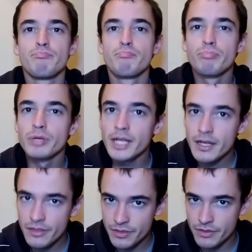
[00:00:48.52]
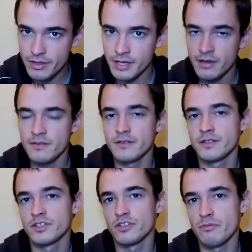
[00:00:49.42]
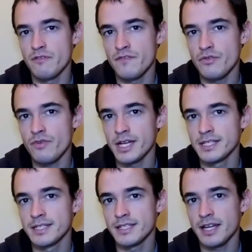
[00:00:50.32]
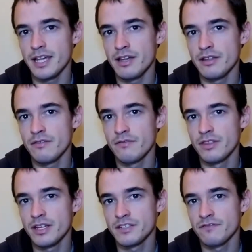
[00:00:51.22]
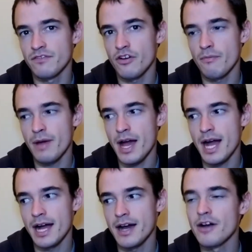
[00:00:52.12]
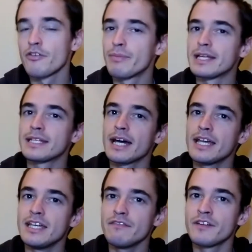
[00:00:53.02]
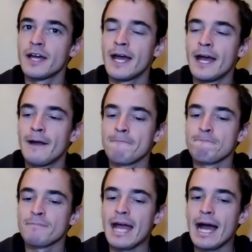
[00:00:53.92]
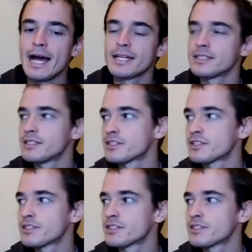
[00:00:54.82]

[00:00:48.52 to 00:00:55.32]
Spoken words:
But I think that some of the writers I hear this from are a bit naive, and